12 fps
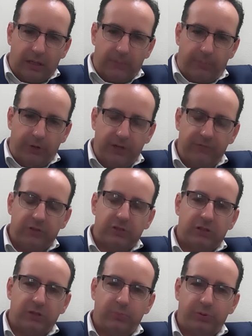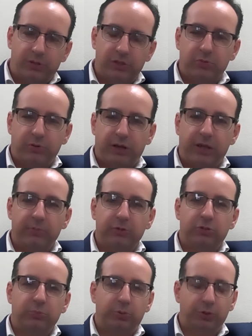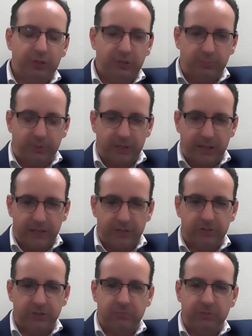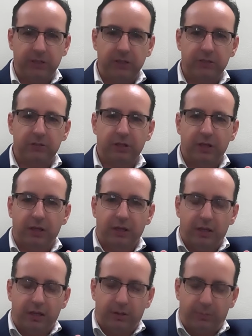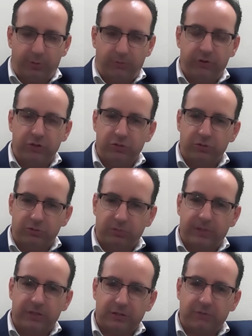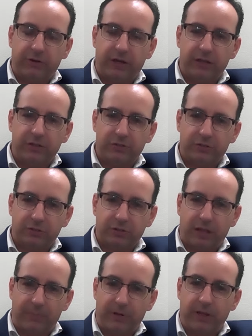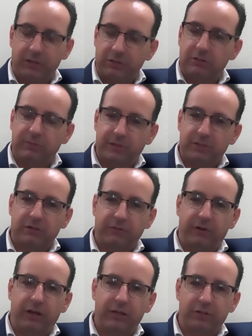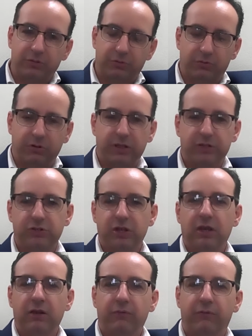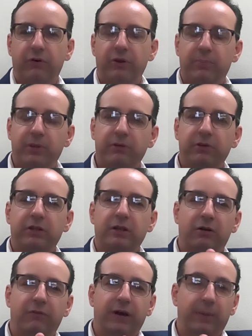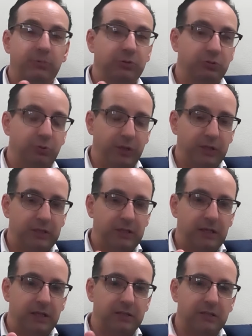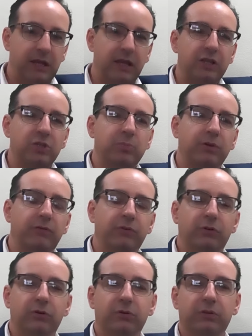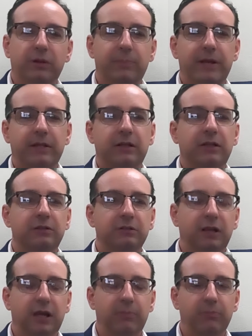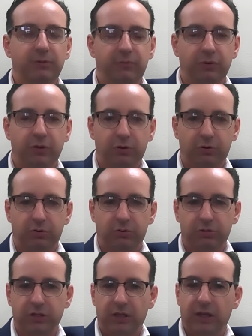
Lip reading: Previously, police were able to put in place immediate provisional apprehended domestic violence orders for a period of up to 28 days before the matter had to come before the court,